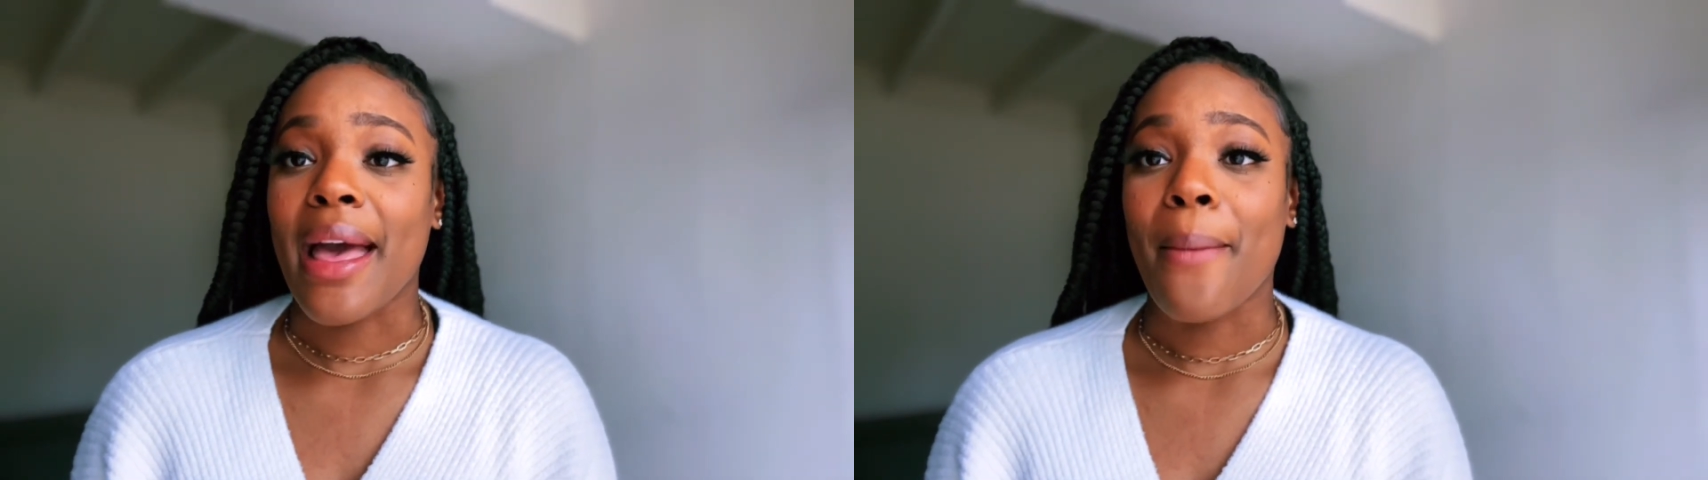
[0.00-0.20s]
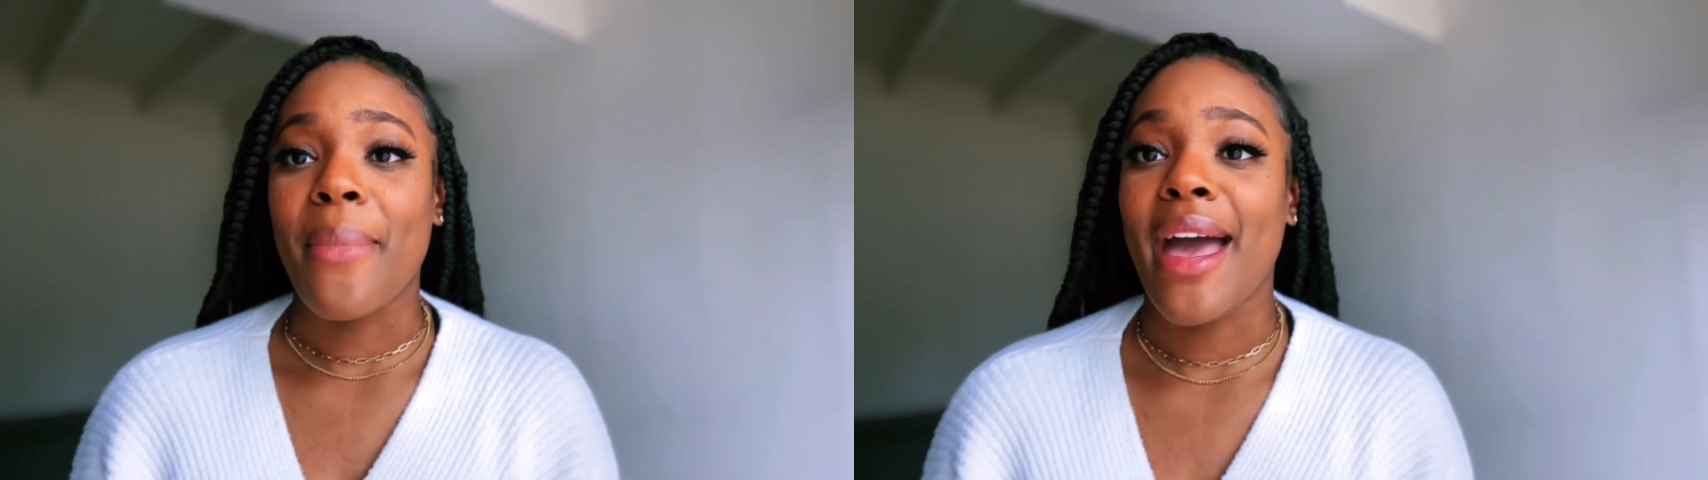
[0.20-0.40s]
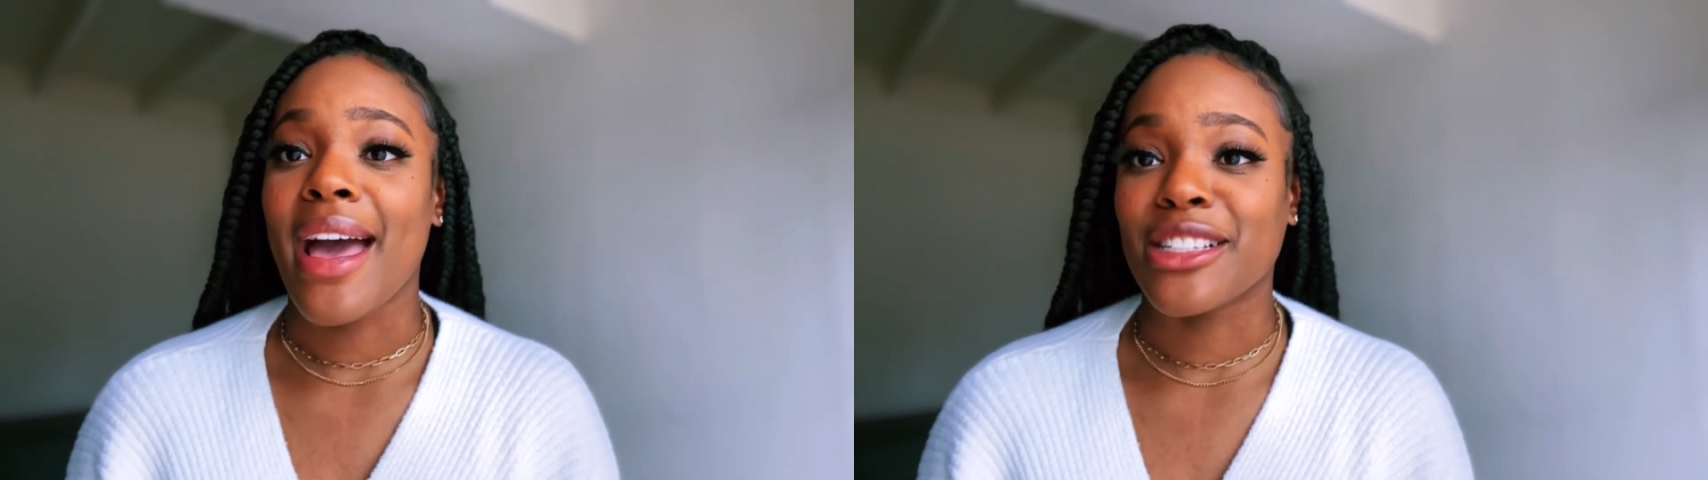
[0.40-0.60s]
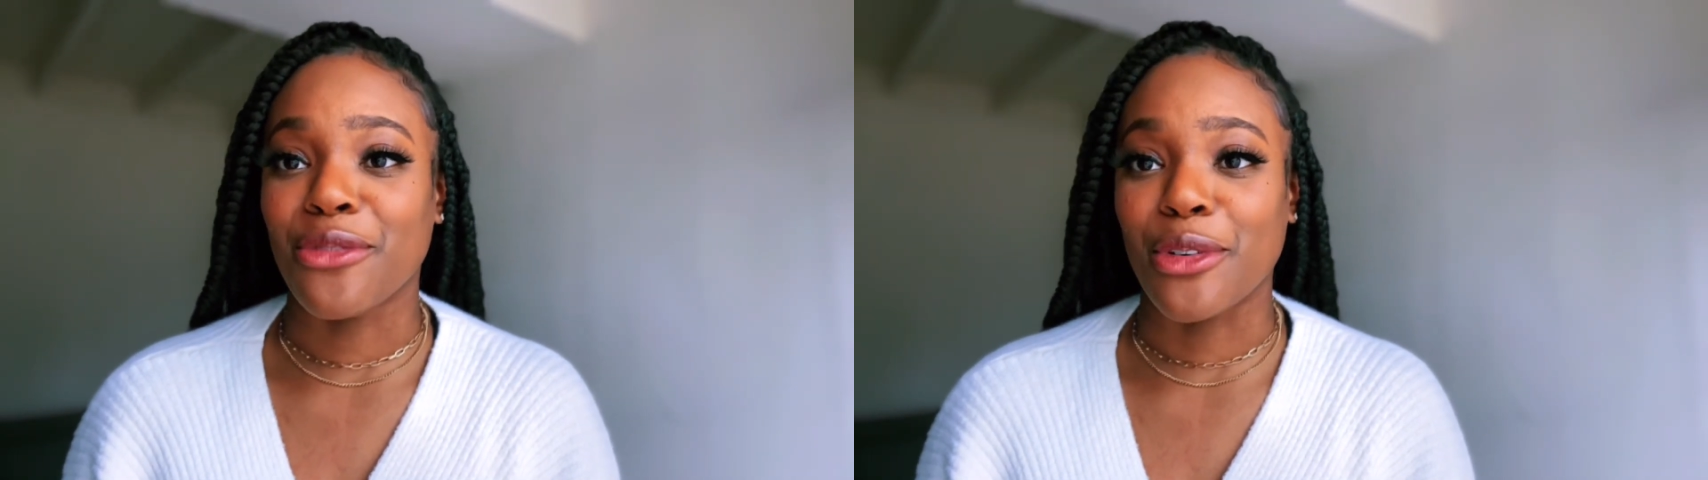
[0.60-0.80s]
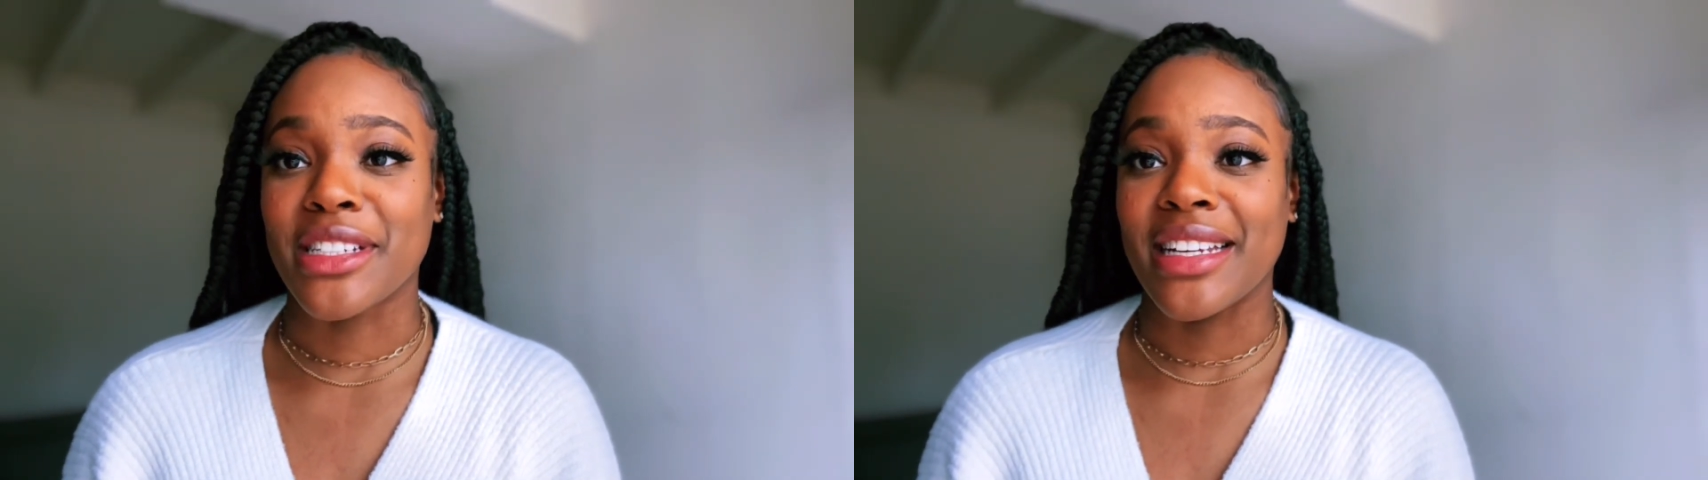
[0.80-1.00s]
had passed
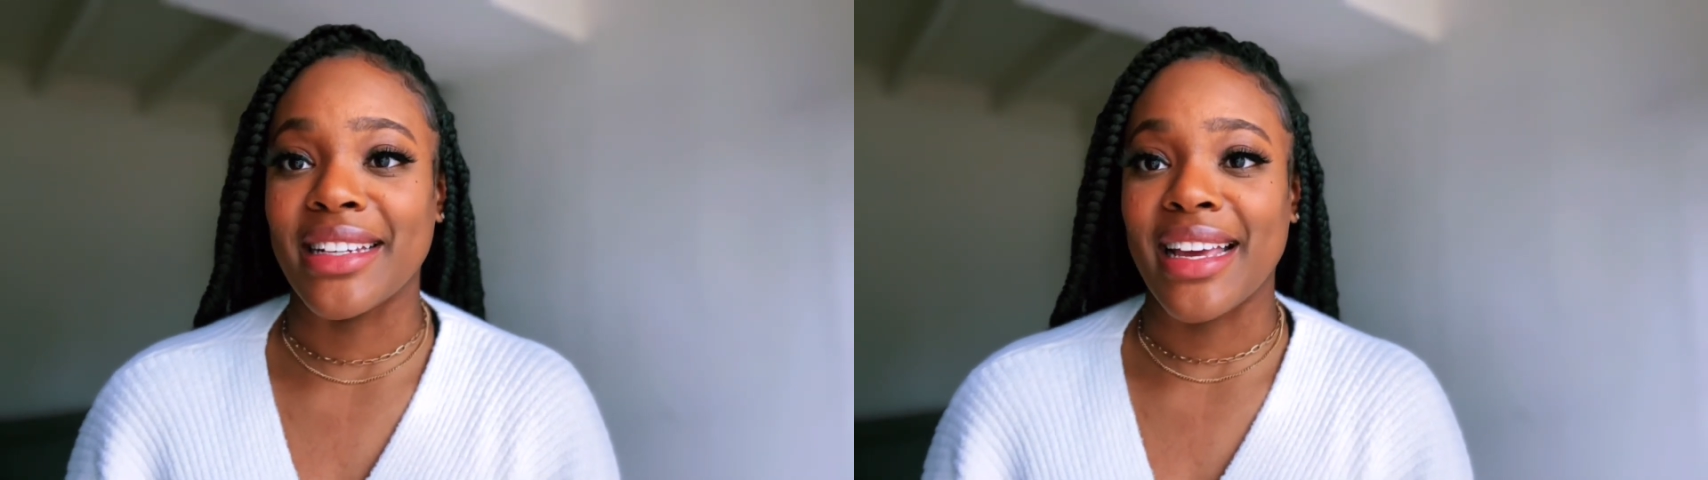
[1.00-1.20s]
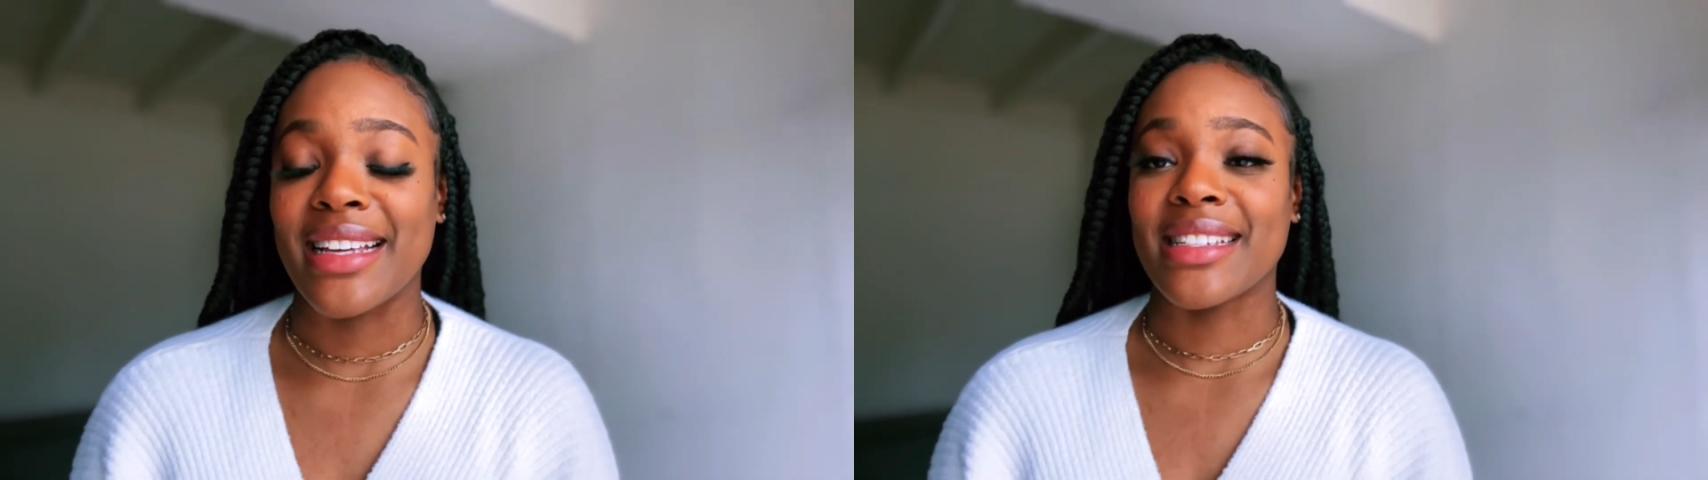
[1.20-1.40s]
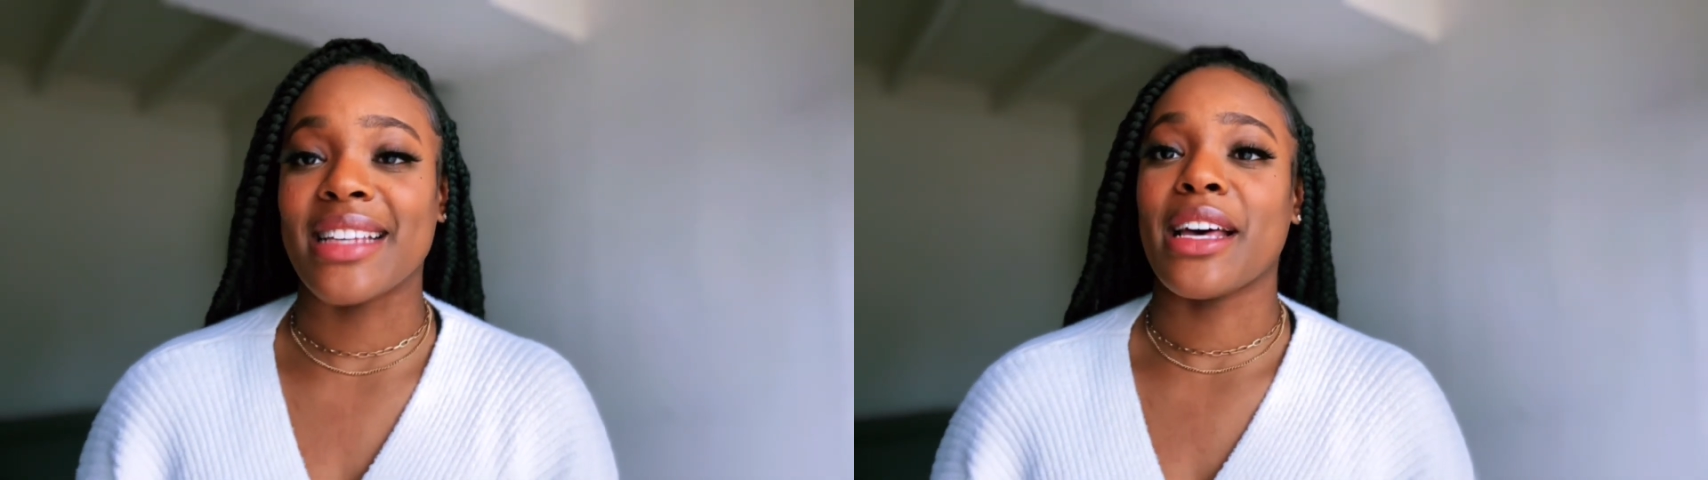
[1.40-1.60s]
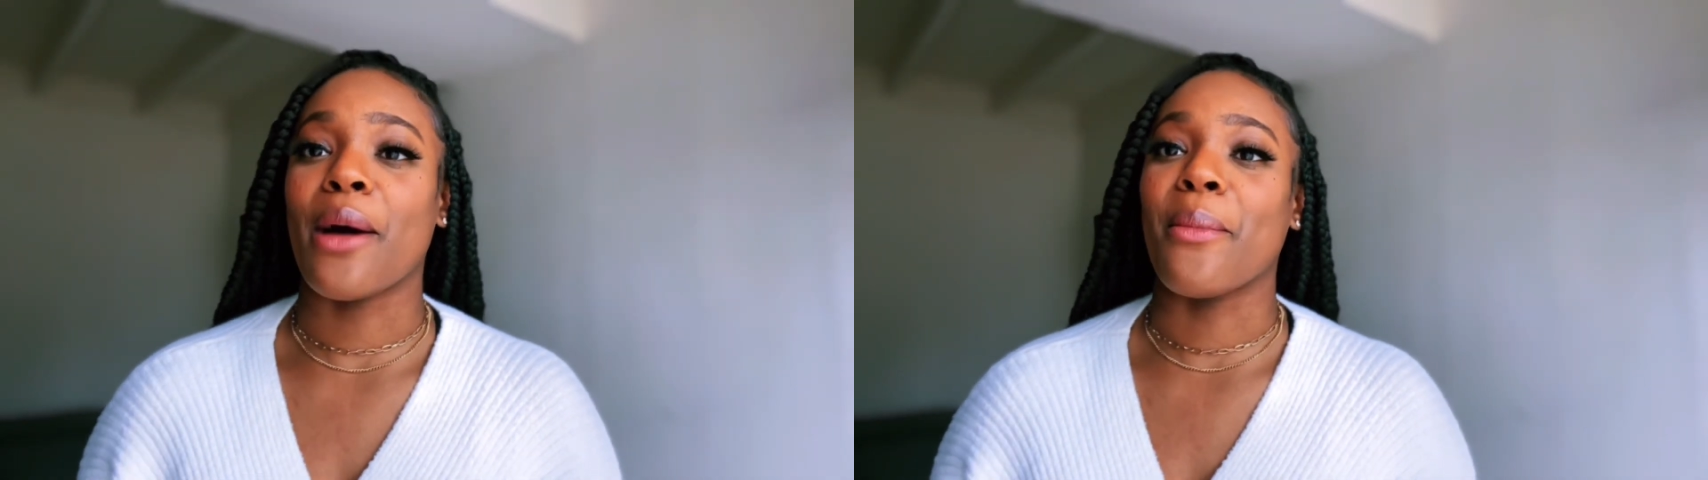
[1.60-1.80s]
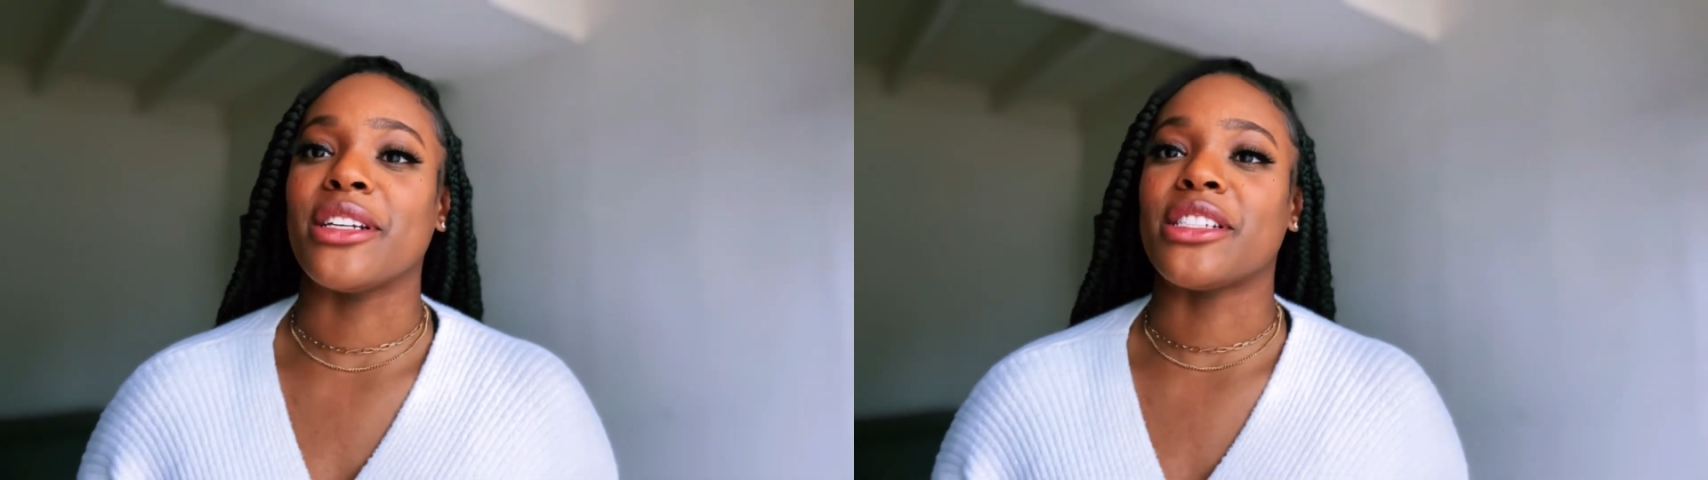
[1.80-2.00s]
fourteen days. That's
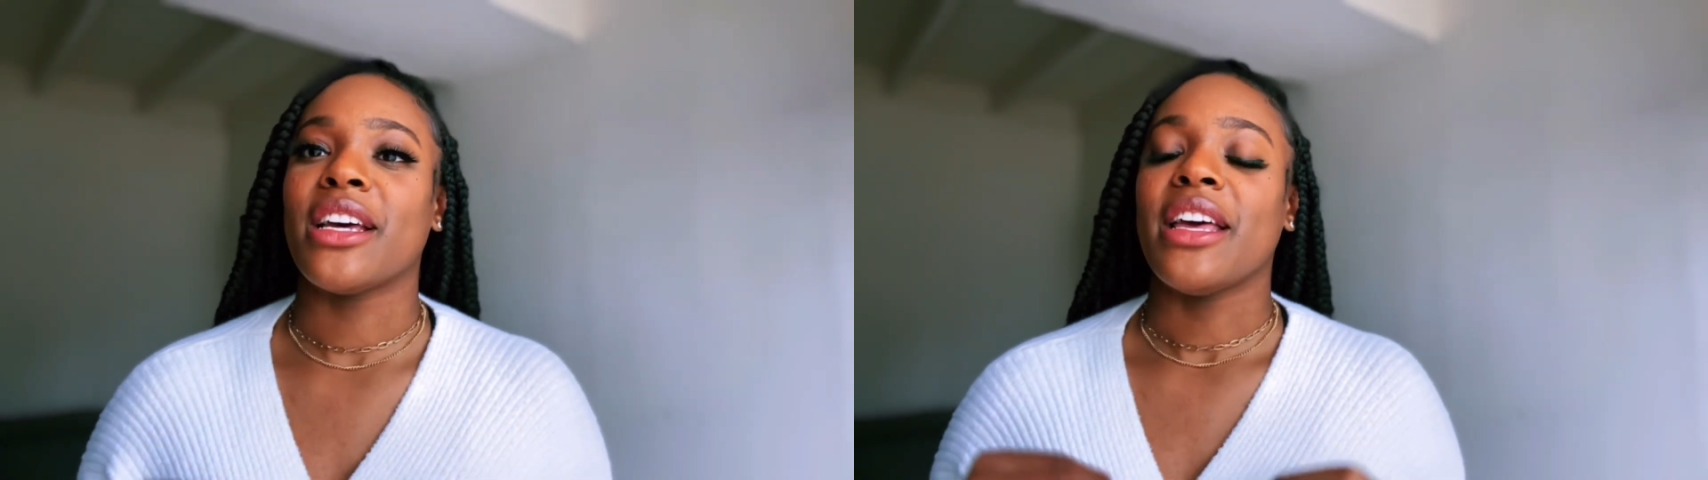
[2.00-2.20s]
how much